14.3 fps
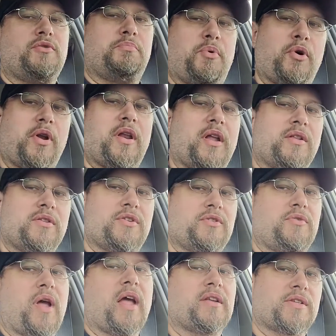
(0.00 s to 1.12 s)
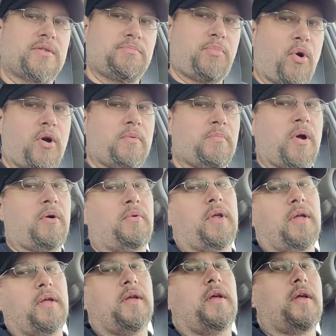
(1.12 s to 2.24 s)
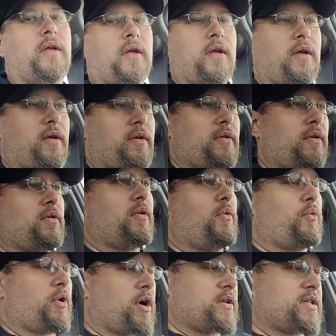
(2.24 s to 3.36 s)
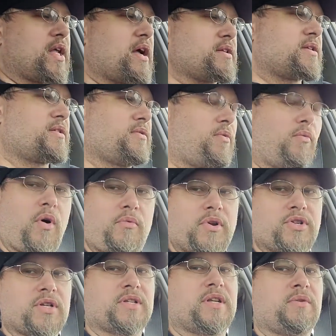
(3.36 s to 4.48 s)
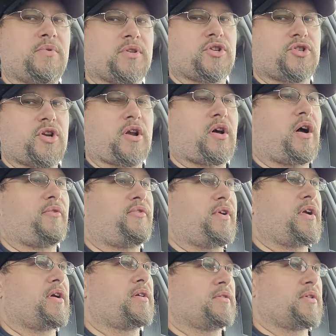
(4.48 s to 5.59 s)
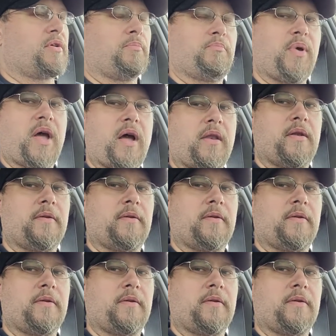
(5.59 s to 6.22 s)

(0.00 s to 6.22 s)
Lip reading: put it into a sport mode. We're going to test what we just did with the shut off here in a little bit.